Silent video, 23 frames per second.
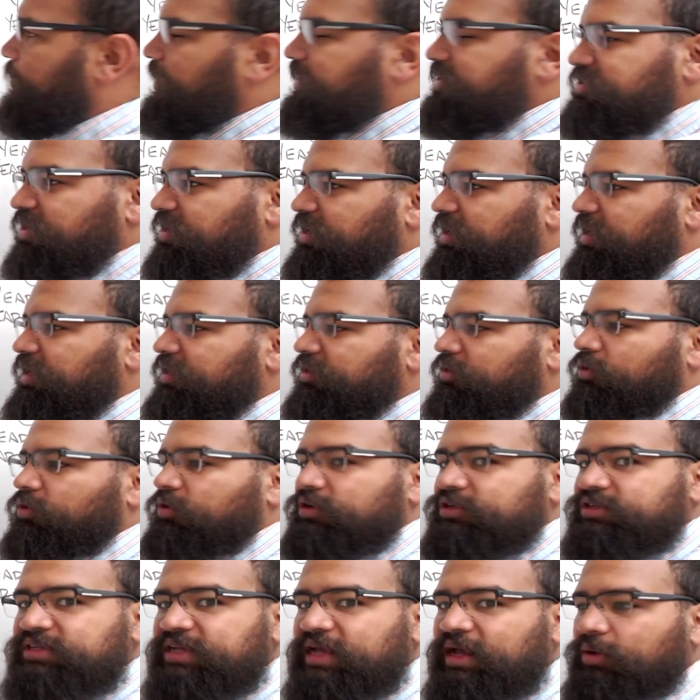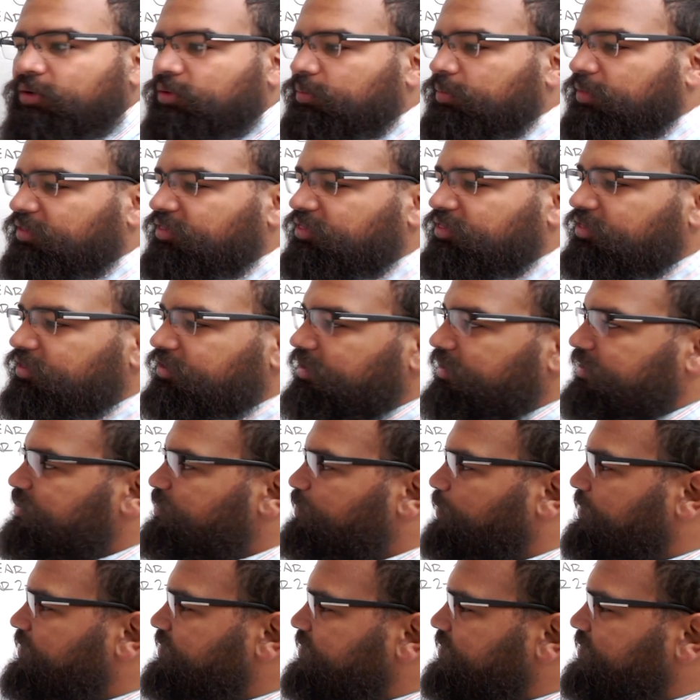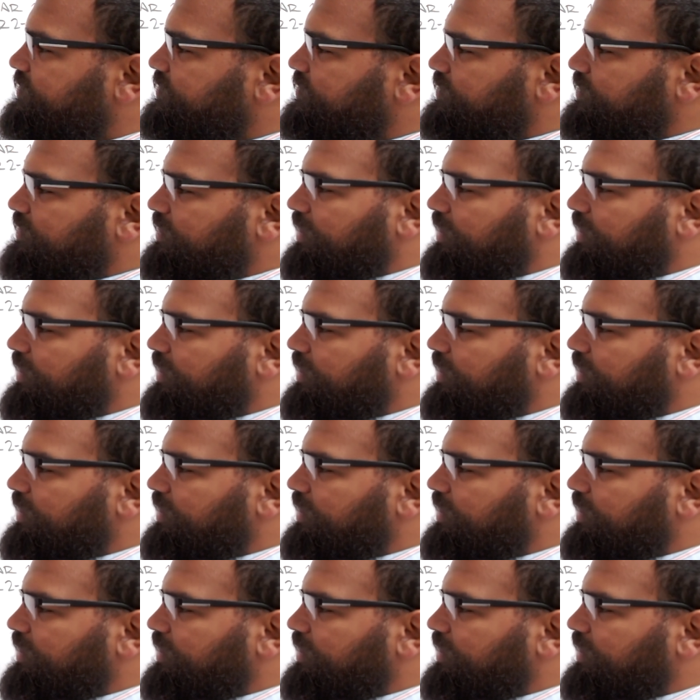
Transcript: it's gonna increase our monthly expenses,